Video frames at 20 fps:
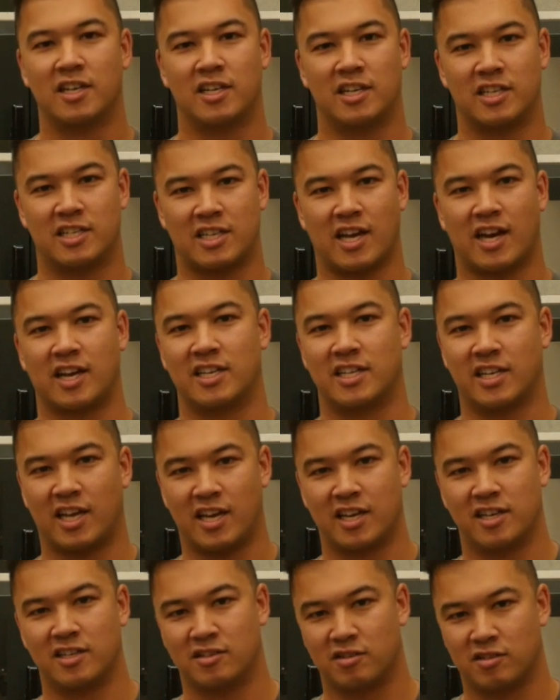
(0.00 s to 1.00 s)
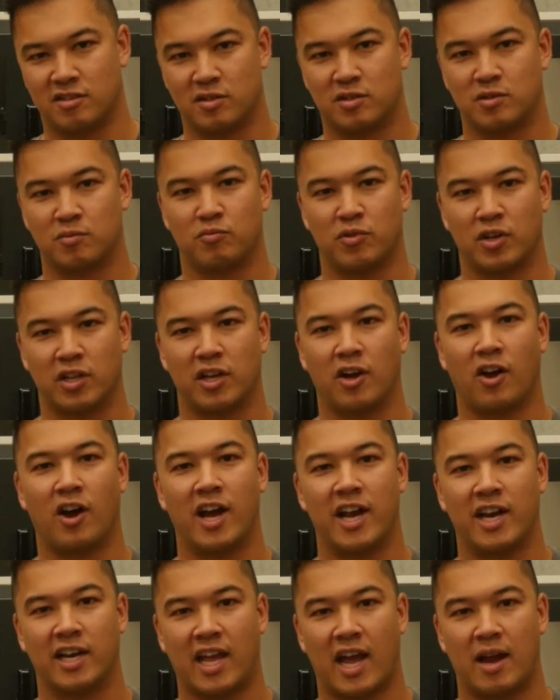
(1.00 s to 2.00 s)
you're starting to get into some really
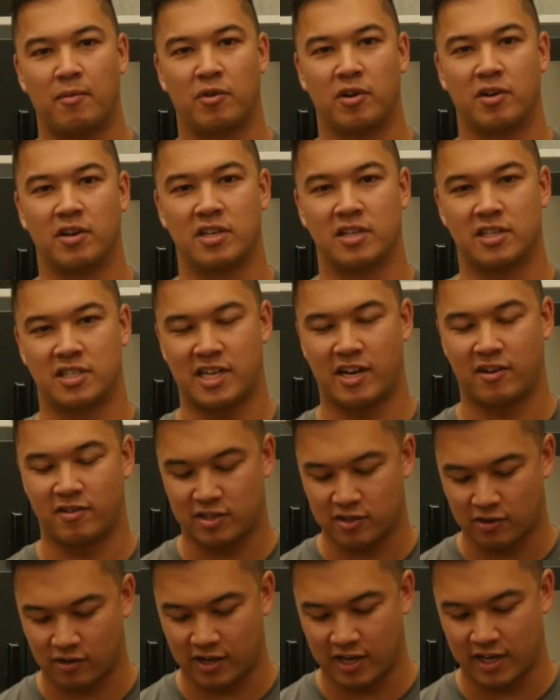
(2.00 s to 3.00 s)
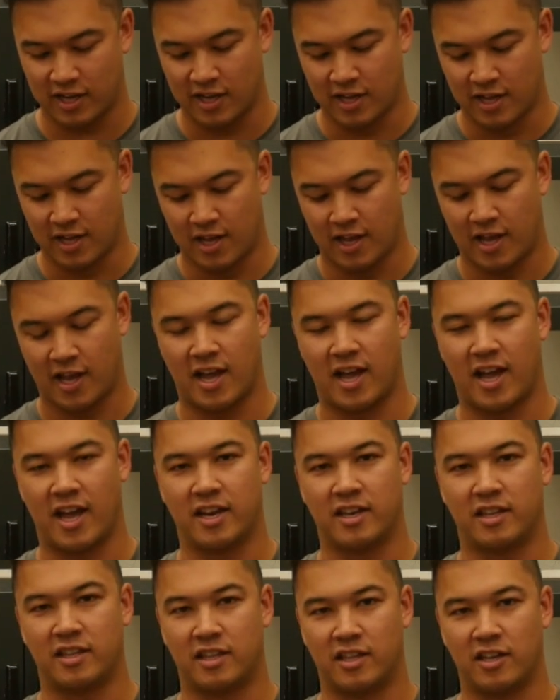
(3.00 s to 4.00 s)
high-end camera territory.
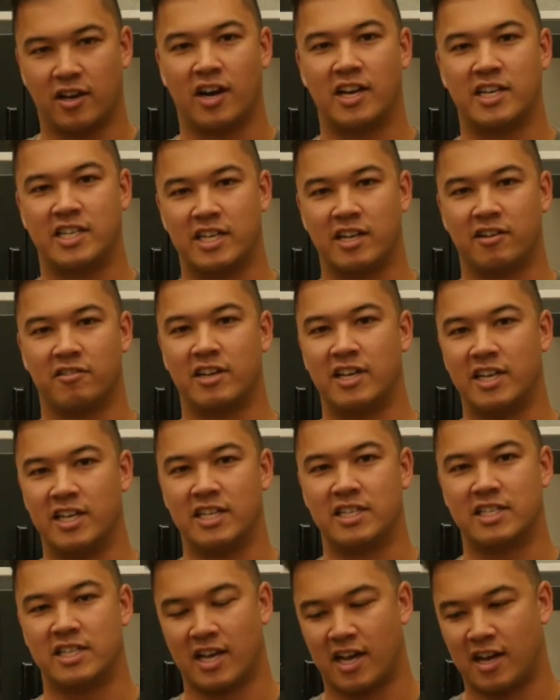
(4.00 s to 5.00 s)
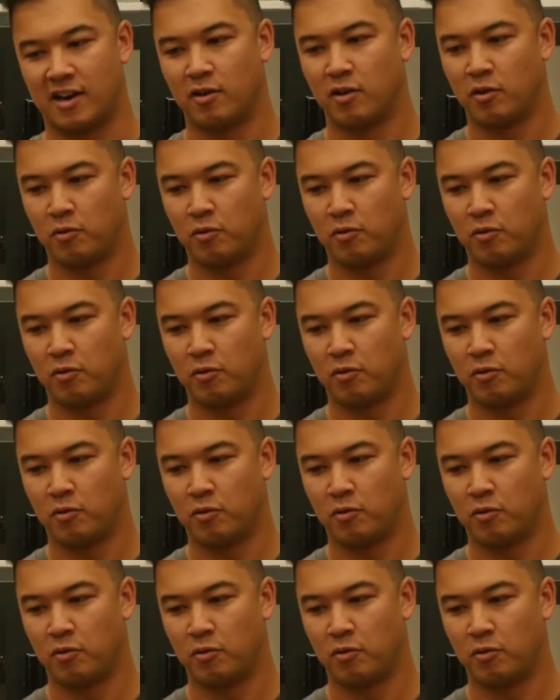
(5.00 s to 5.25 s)
And the idea is that